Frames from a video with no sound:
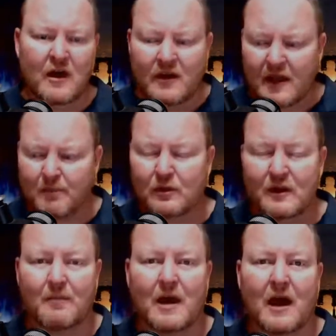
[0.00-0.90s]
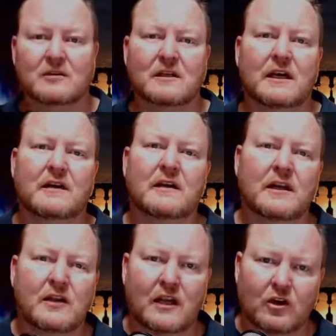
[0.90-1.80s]
they put them out in
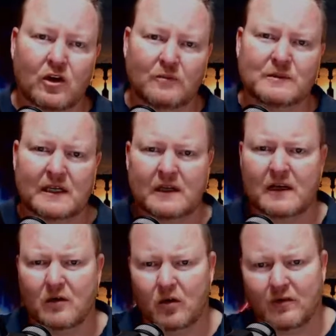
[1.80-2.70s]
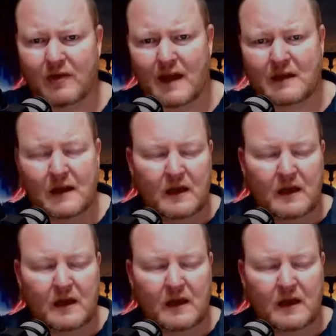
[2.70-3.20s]
in, in groups and and all of that